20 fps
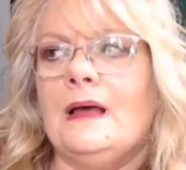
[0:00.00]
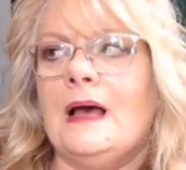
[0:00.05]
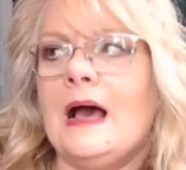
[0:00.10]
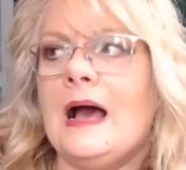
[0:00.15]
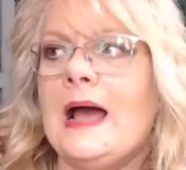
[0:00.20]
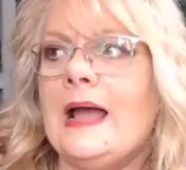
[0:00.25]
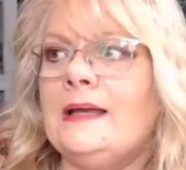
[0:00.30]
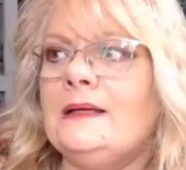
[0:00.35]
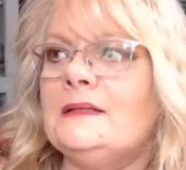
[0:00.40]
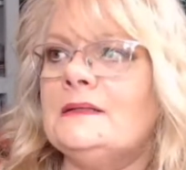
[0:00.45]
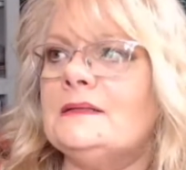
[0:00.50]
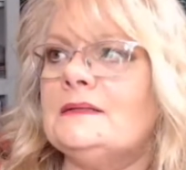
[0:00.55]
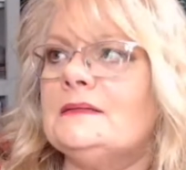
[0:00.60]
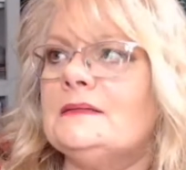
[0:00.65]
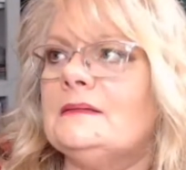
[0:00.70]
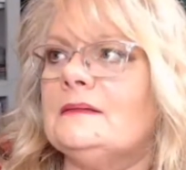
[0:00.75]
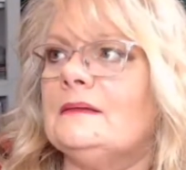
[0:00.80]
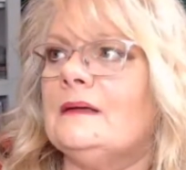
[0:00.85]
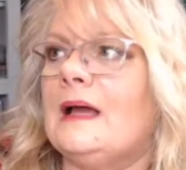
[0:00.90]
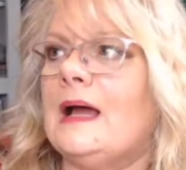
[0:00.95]

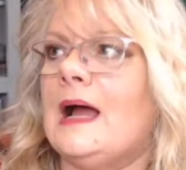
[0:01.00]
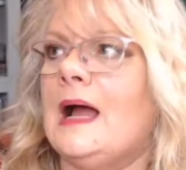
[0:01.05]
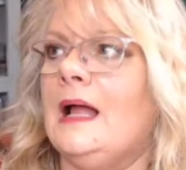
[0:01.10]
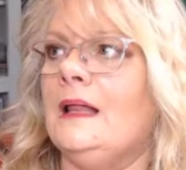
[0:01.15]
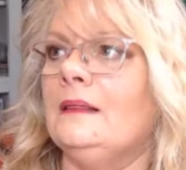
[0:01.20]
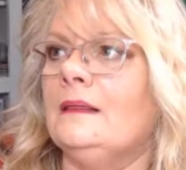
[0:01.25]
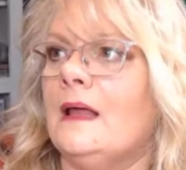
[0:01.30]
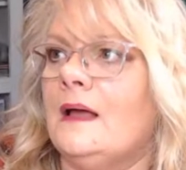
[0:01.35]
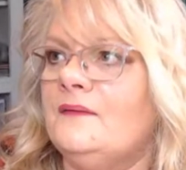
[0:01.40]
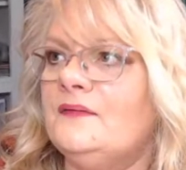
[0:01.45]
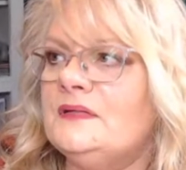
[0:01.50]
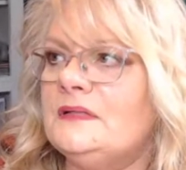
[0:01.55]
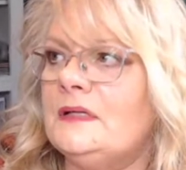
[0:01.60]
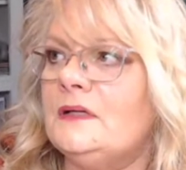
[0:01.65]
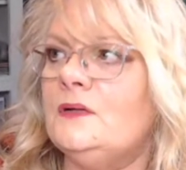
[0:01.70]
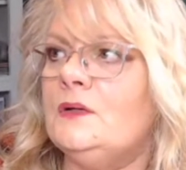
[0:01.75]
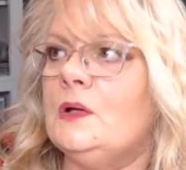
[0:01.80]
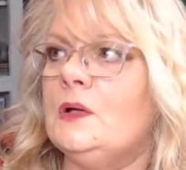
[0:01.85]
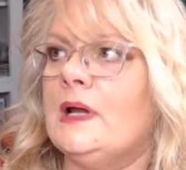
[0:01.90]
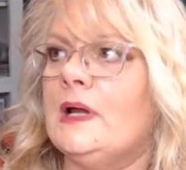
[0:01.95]
I love
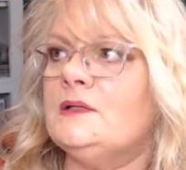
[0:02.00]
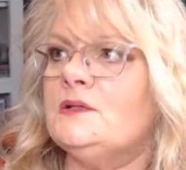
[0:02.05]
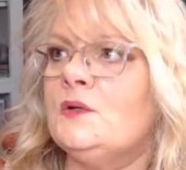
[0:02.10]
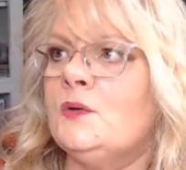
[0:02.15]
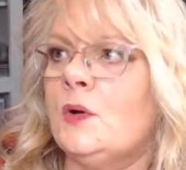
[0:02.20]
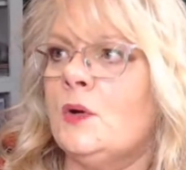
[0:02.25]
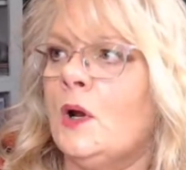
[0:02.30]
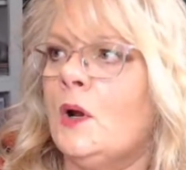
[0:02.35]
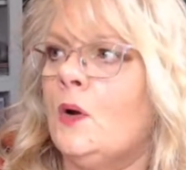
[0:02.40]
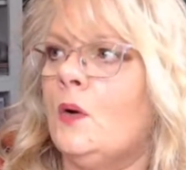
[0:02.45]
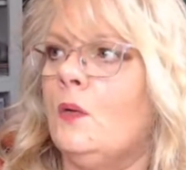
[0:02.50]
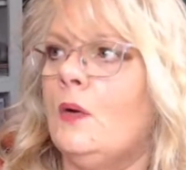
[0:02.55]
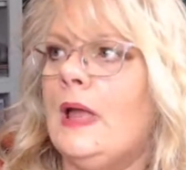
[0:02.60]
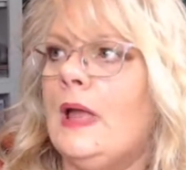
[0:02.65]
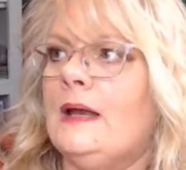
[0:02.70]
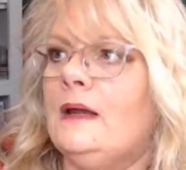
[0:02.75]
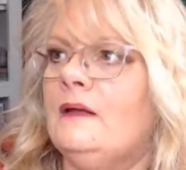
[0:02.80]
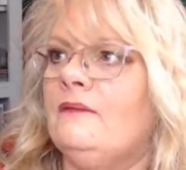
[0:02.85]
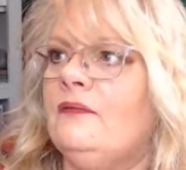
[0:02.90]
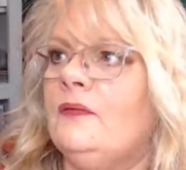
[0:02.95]
seeing you guys grow.
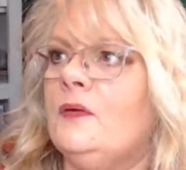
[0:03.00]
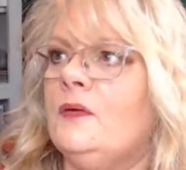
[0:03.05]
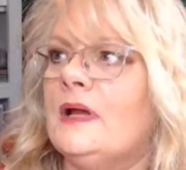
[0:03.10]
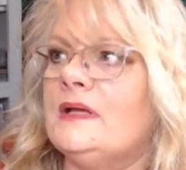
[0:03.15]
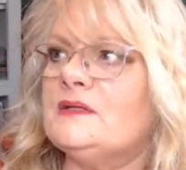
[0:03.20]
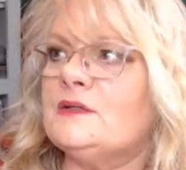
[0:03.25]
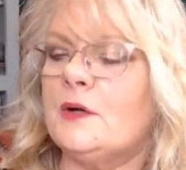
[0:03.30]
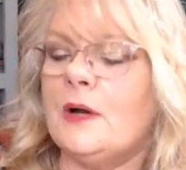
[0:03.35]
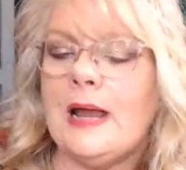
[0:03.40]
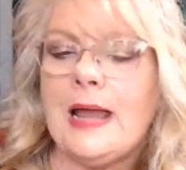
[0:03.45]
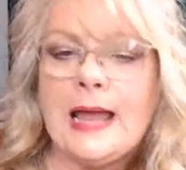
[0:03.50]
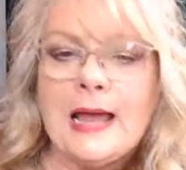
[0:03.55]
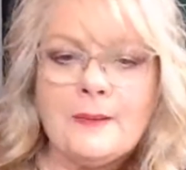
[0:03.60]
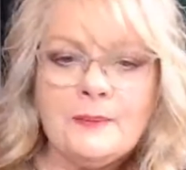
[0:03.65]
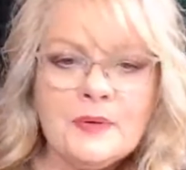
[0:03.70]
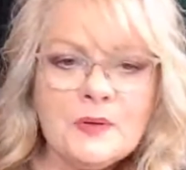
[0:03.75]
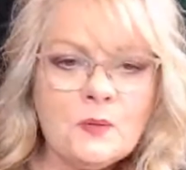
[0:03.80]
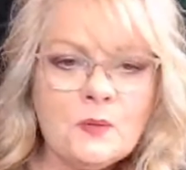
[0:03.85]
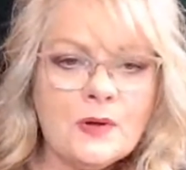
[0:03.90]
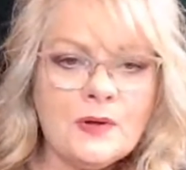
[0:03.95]
And if you guys are
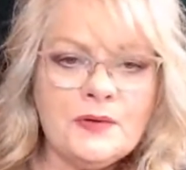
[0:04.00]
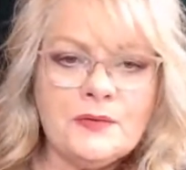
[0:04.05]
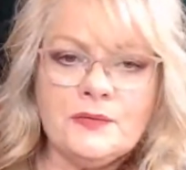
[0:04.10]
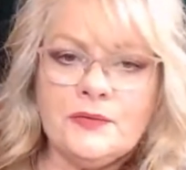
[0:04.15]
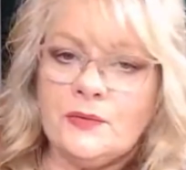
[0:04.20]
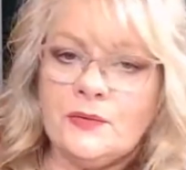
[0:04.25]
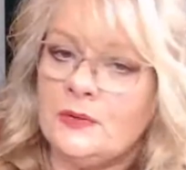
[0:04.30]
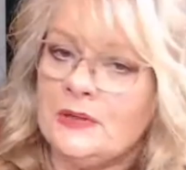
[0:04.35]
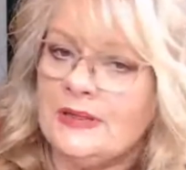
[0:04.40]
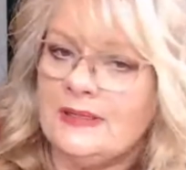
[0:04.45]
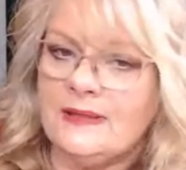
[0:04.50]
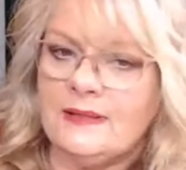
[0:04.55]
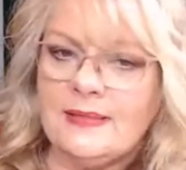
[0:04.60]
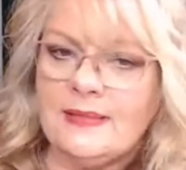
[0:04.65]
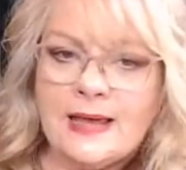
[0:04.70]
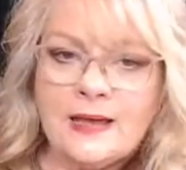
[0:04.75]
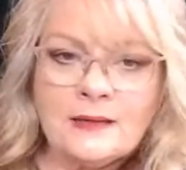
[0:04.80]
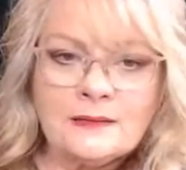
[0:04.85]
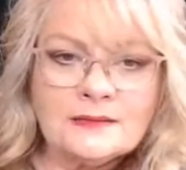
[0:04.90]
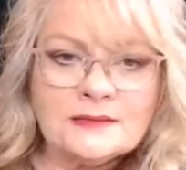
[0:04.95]
happy while you're doing it, then
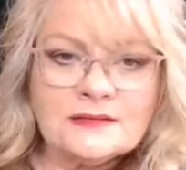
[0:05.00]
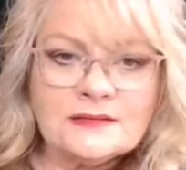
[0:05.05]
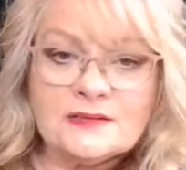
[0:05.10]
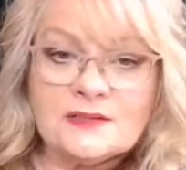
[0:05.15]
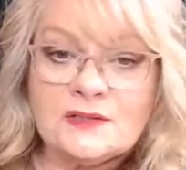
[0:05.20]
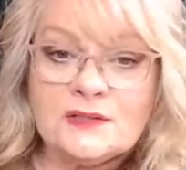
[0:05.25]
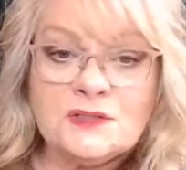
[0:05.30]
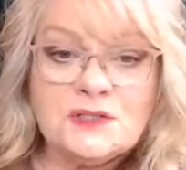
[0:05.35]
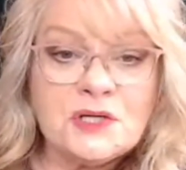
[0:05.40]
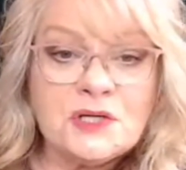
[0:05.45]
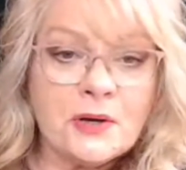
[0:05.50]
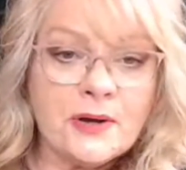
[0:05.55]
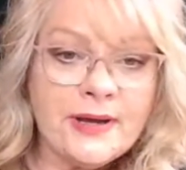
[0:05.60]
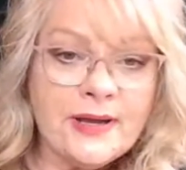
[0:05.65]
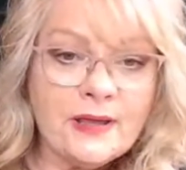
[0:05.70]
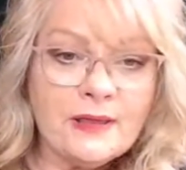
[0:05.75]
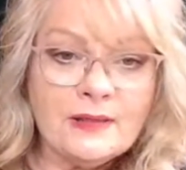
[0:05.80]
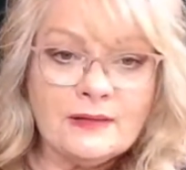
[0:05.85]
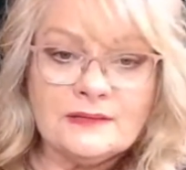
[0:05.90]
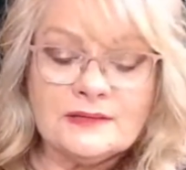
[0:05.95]
that's just the cherry
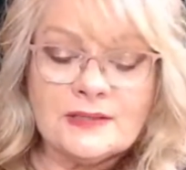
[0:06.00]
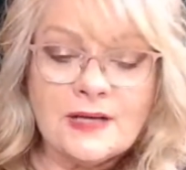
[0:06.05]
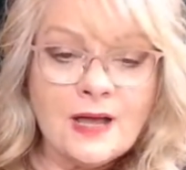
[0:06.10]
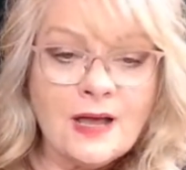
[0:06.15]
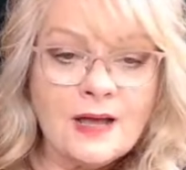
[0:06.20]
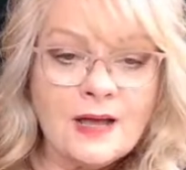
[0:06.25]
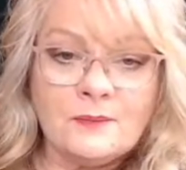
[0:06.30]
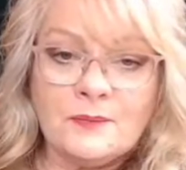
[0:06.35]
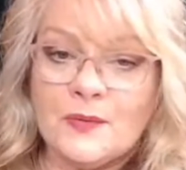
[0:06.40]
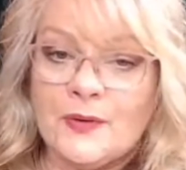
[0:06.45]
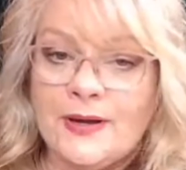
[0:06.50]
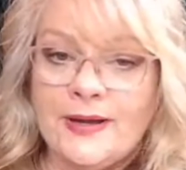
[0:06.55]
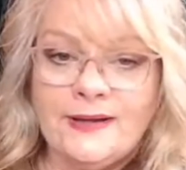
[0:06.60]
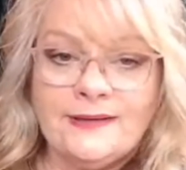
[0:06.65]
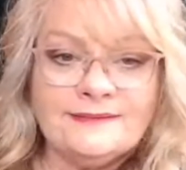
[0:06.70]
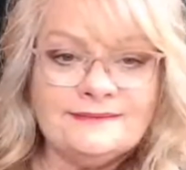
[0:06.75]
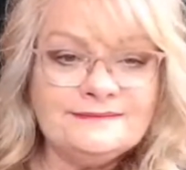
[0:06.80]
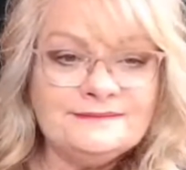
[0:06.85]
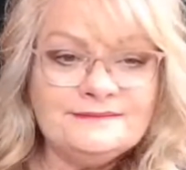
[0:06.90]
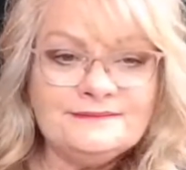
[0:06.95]
on top, right?